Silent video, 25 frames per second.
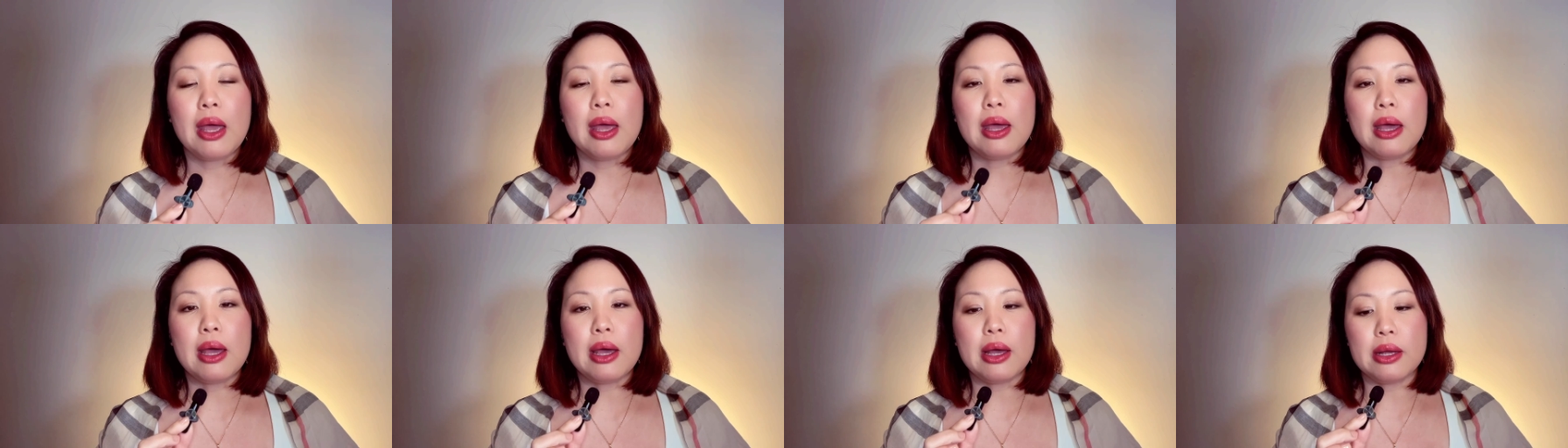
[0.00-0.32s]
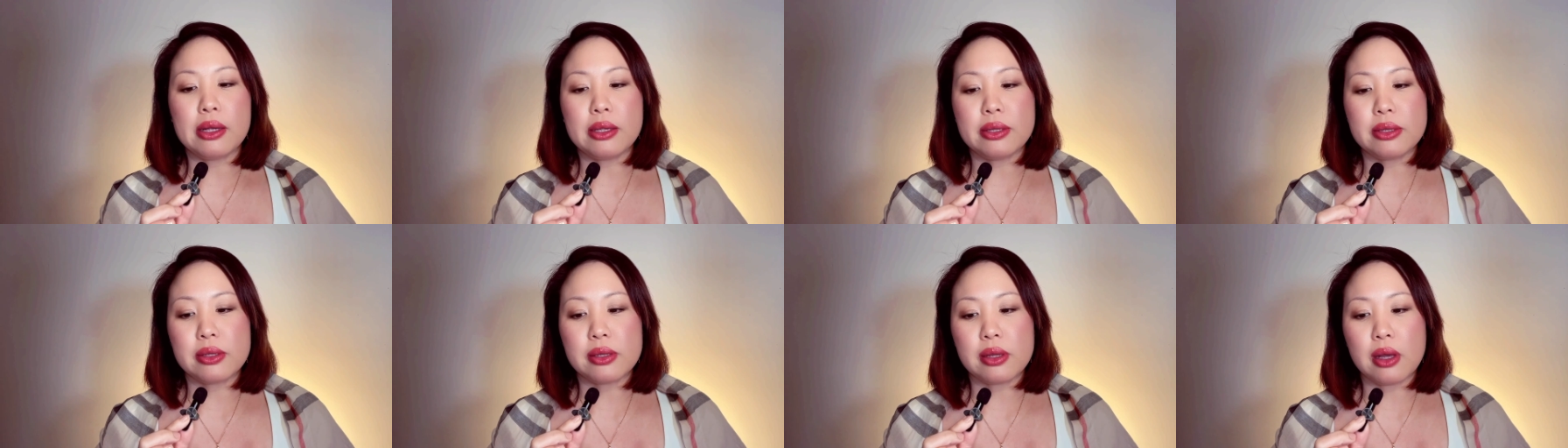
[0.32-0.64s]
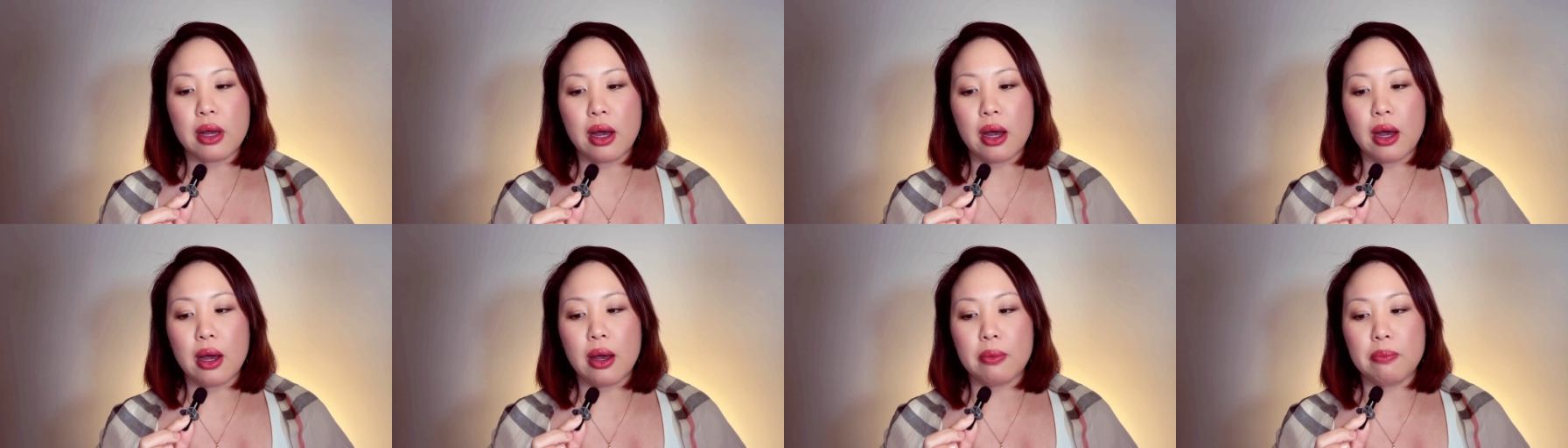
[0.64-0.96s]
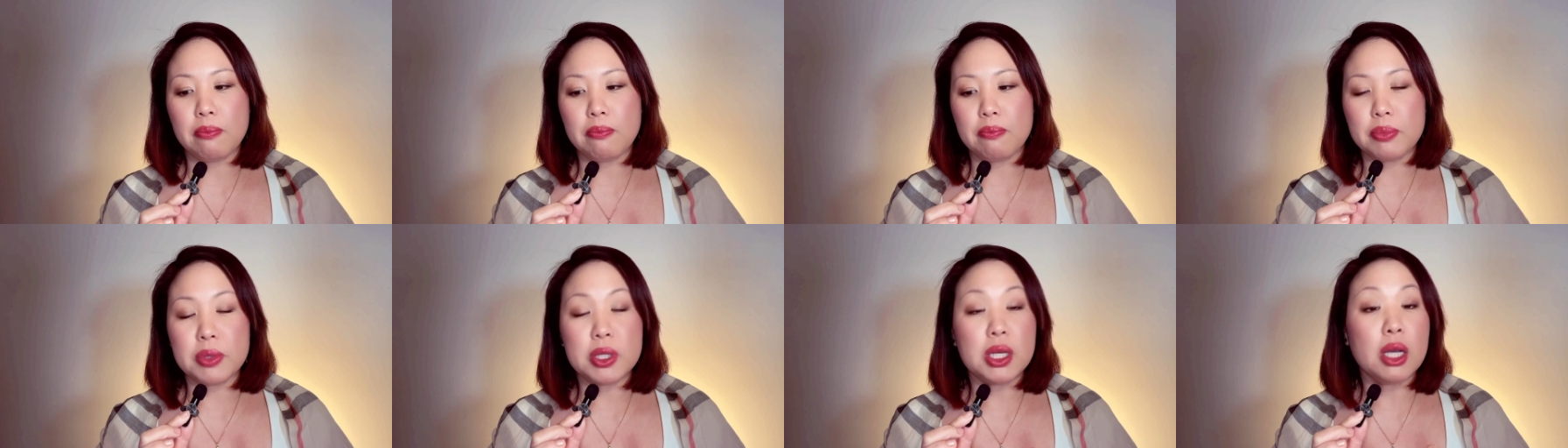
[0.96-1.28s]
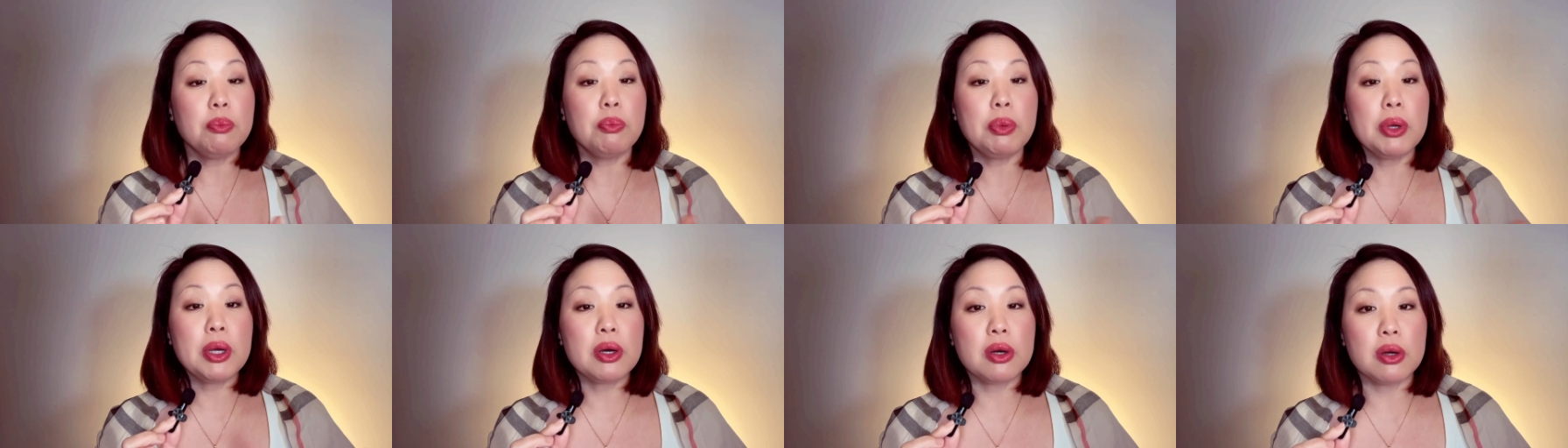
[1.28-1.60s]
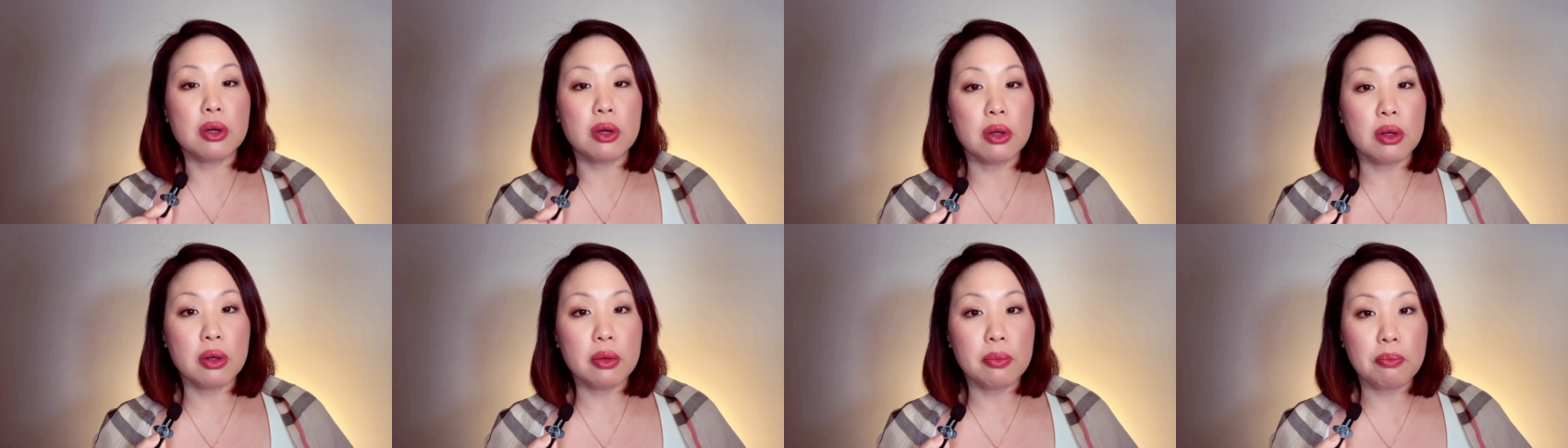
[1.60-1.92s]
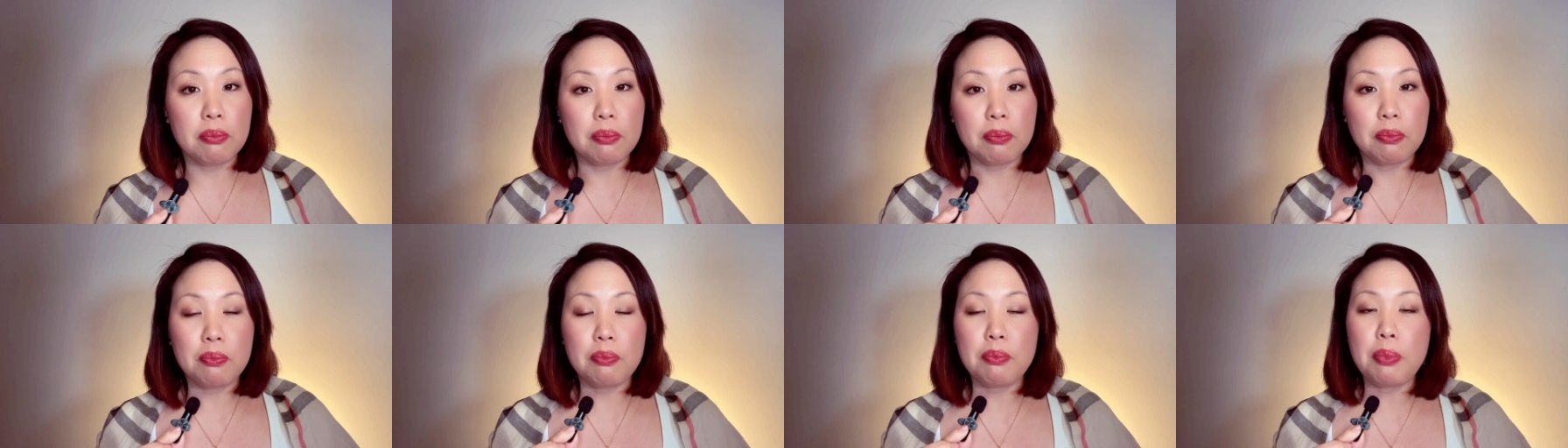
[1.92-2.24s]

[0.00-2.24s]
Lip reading: is a typical